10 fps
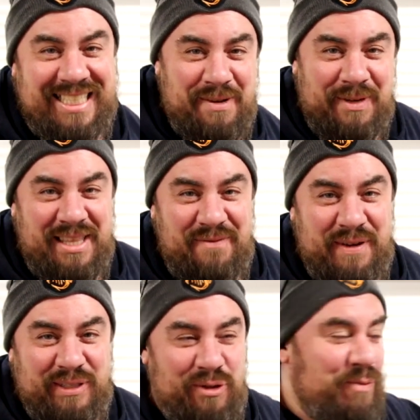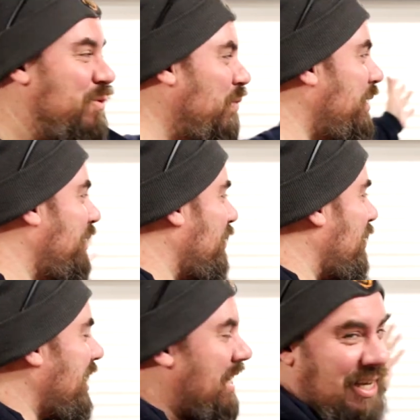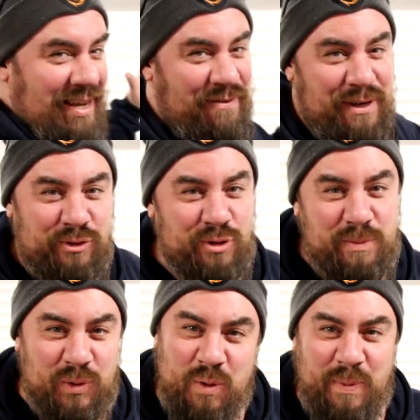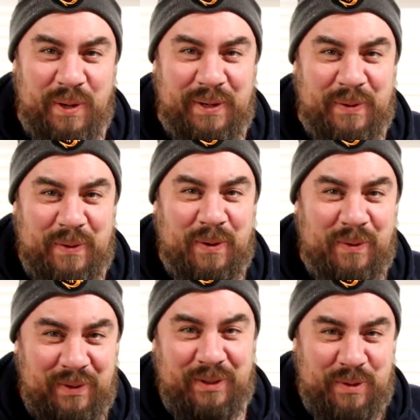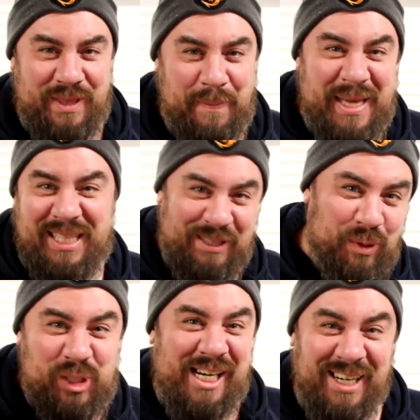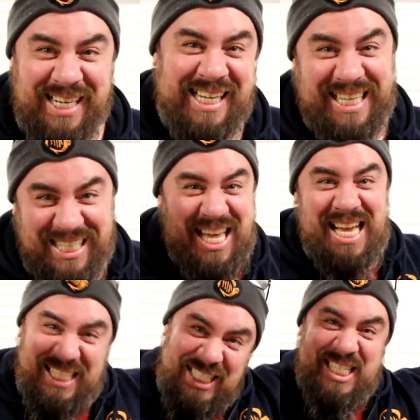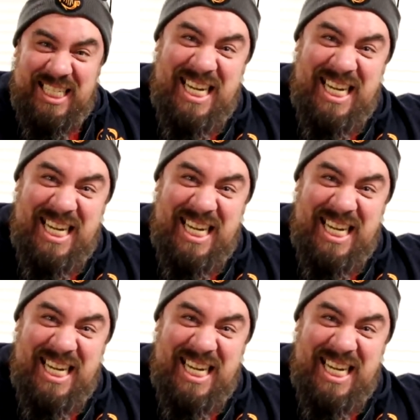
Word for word: Today we're in the fish room, we're doing fish room two point oh, we're doing the build, we're starting it at last.